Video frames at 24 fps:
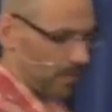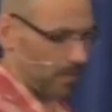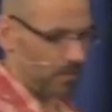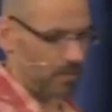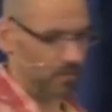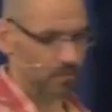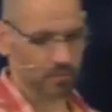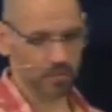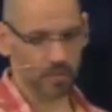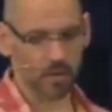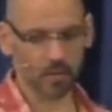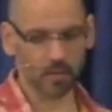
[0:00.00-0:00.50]

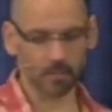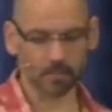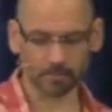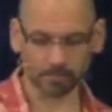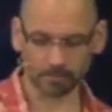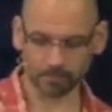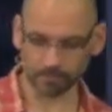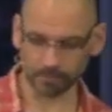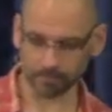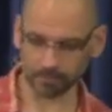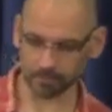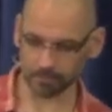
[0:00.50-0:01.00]
So
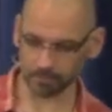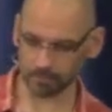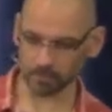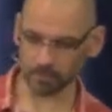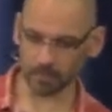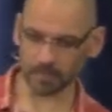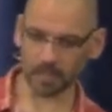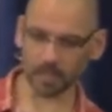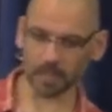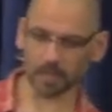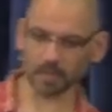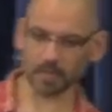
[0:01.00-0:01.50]

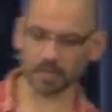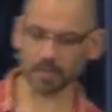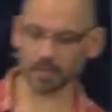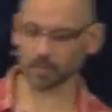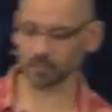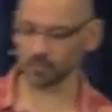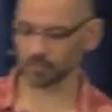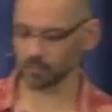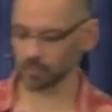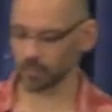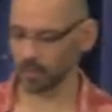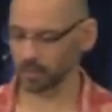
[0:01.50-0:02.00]
here it
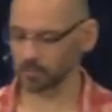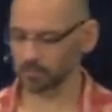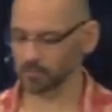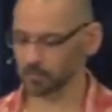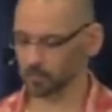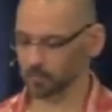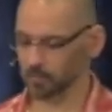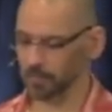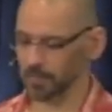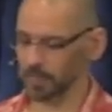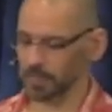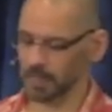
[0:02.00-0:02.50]
is. I'll
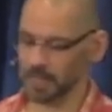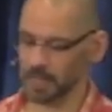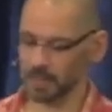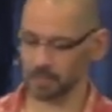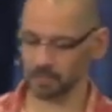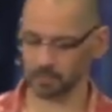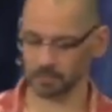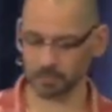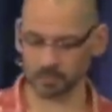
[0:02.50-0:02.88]
just point it out